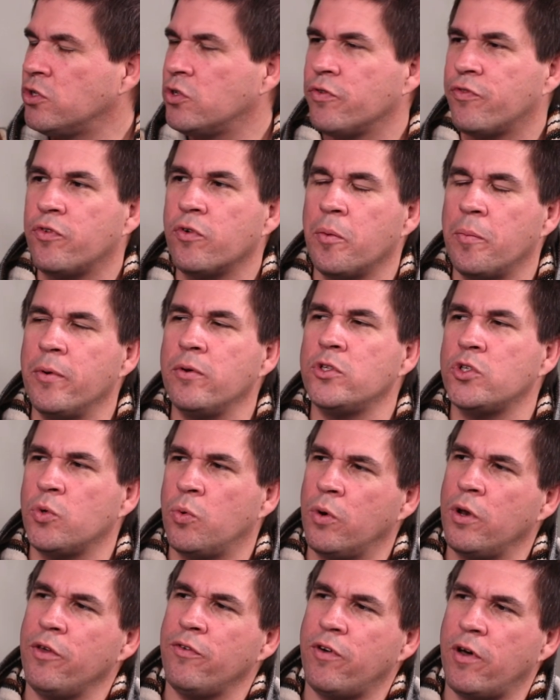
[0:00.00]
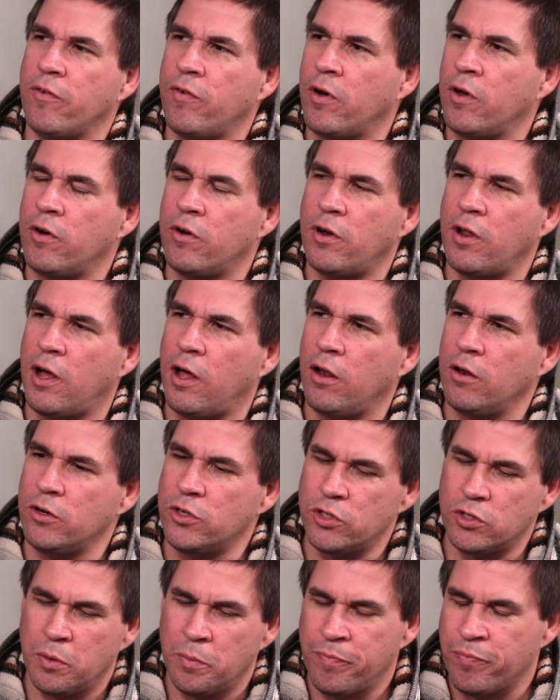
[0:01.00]
So for about
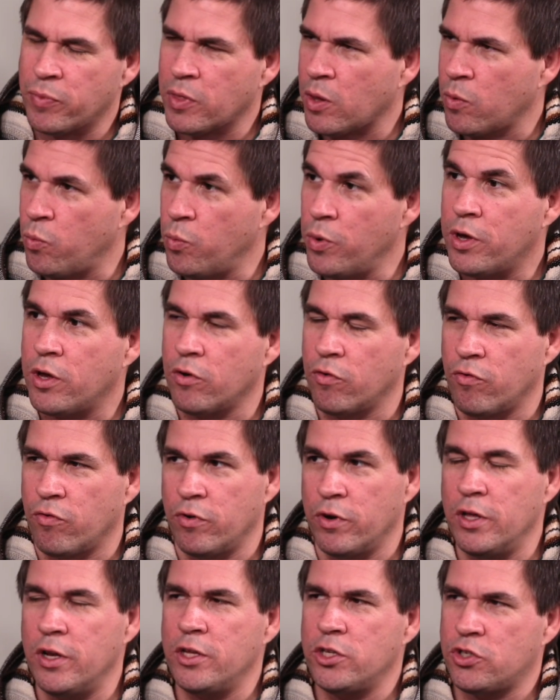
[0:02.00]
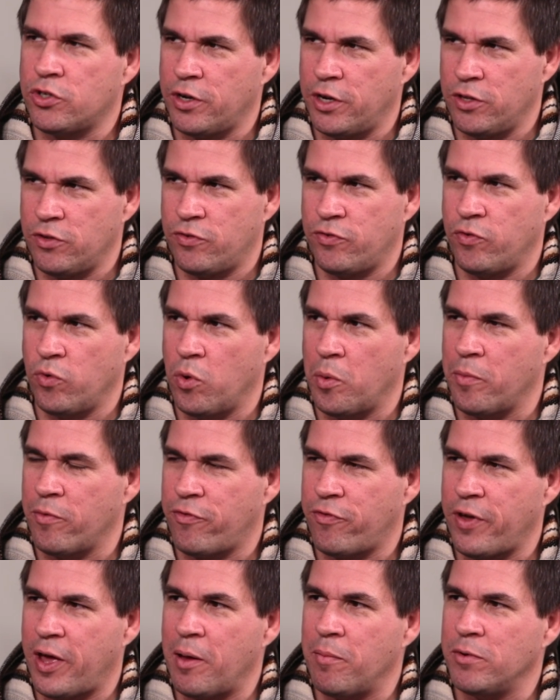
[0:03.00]
$2,500, we can really transform a
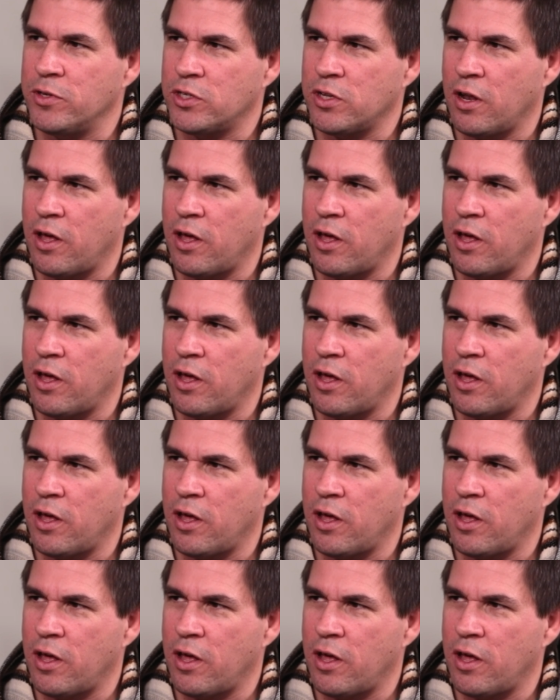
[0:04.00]
family's